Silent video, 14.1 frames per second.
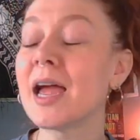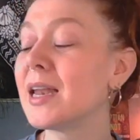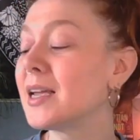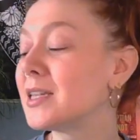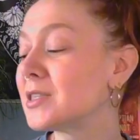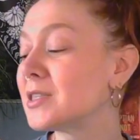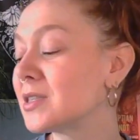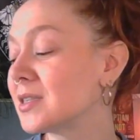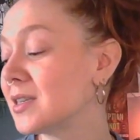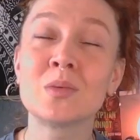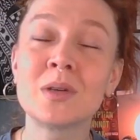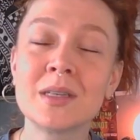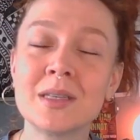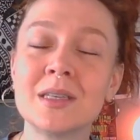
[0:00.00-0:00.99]
And it's
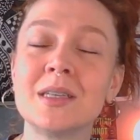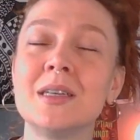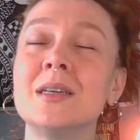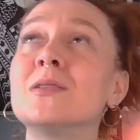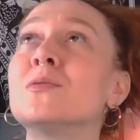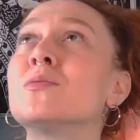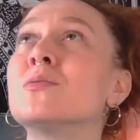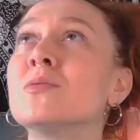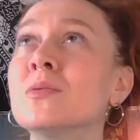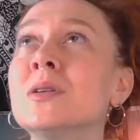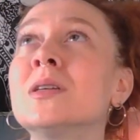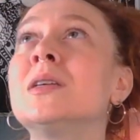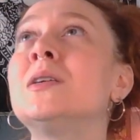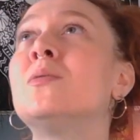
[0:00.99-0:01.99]
really,
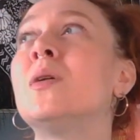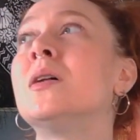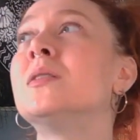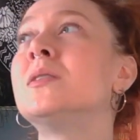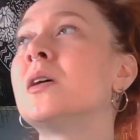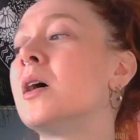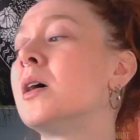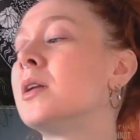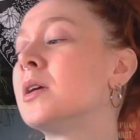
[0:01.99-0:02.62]
really well done.